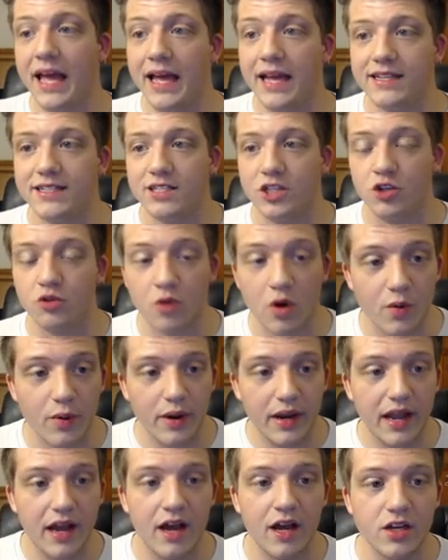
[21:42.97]
and
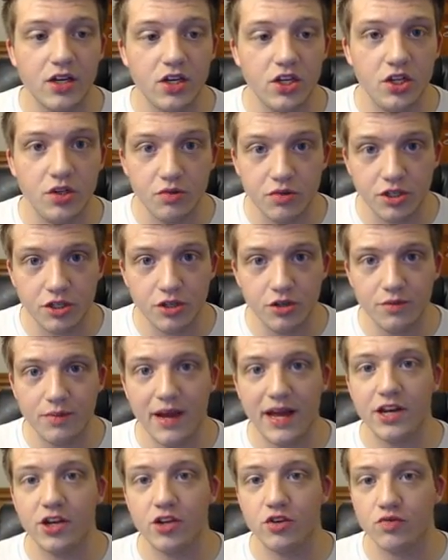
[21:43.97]
growing on
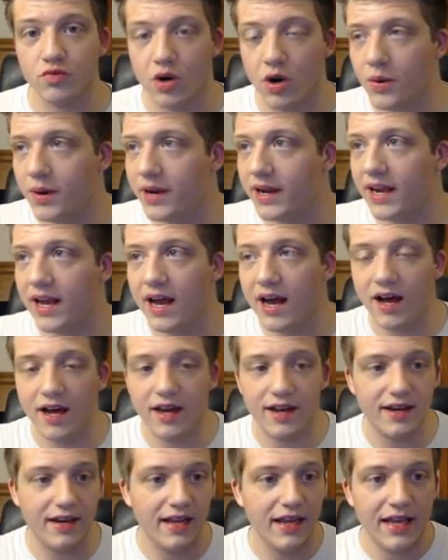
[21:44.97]
YouTube and growing
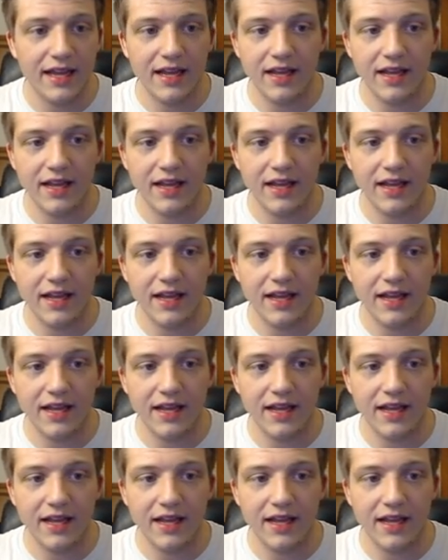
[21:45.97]
on